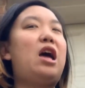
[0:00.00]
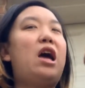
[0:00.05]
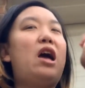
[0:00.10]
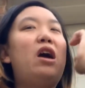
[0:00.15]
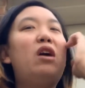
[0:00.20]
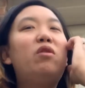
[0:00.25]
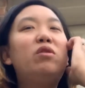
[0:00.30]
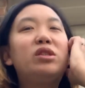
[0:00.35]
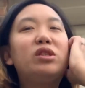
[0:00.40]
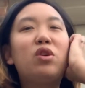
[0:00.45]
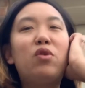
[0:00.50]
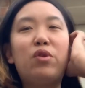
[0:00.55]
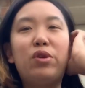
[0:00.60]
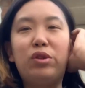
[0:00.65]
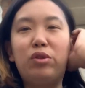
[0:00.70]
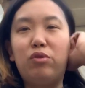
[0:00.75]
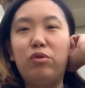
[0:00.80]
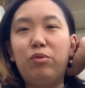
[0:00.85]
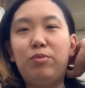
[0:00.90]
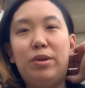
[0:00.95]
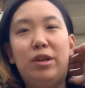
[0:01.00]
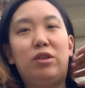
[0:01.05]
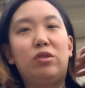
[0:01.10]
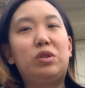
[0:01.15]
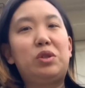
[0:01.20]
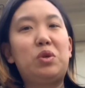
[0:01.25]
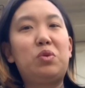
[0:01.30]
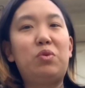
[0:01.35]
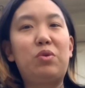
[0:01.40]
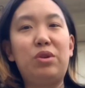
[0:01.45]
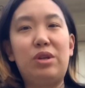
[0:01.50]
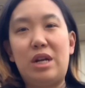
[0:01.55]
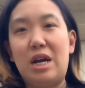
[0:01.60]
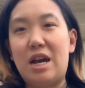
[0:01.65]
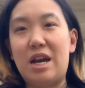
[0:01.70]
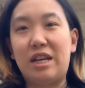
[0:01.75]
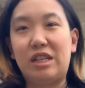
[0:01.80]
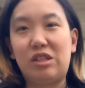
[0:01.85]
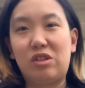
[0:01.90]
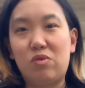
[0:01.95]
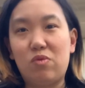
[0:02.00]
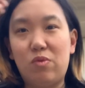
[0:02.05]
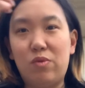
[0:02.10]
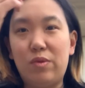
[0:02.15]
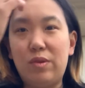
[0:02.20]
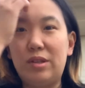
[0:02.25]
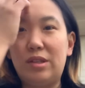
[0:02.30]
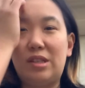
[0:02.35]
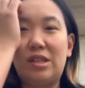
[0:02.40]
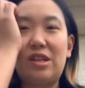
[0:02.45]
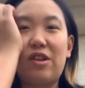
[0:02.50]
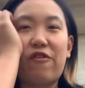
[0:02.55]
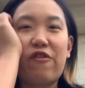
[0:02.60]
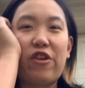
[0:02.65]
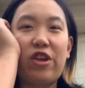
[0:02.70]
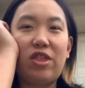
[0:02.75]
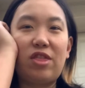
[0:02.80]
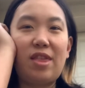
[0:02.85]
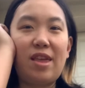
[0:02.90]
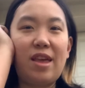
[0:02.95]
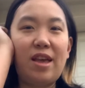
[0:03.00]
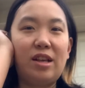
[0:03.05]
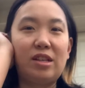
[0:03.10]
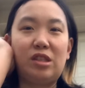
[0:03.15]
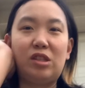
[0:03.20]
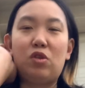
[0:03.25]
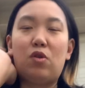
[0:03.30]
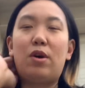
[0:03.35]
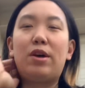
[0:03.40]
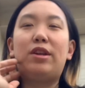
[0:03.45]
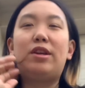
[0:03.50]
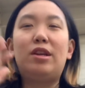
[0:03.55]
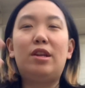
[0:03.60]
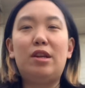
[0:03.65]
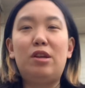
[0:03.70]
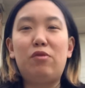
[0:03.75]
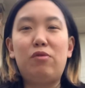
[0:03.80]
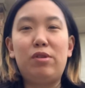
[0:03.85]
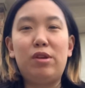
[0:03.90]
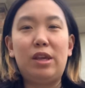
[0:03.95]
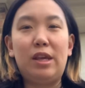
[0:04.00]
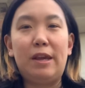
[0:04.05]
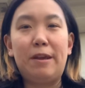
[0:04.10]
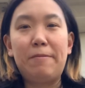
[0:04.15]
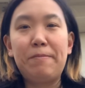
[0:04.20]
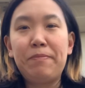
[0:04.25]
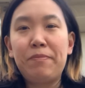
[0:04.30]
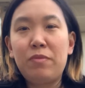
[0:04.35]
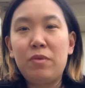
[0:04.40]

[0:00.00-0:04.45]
I was going through middle school and high school and stuff like that, so I didn't really